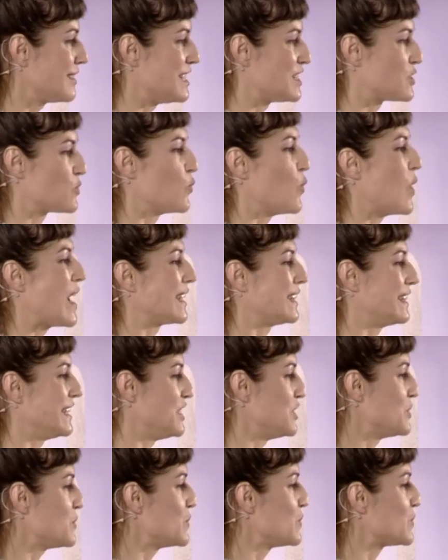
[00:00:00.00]
it's widely
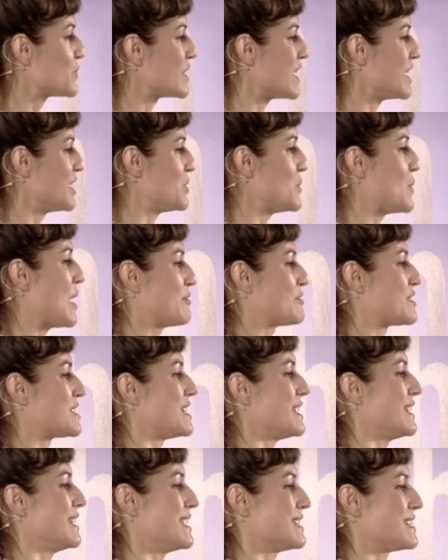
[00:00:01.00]
used, and you have
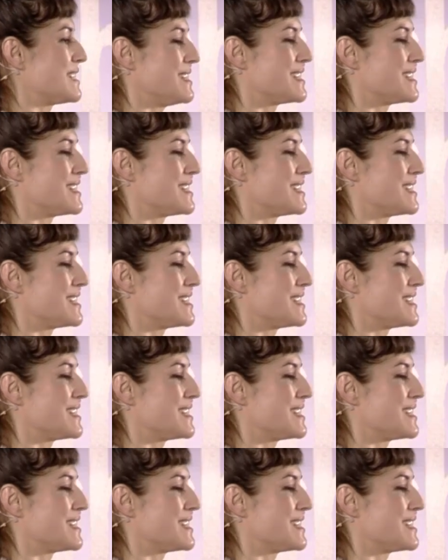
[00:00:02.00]
seen it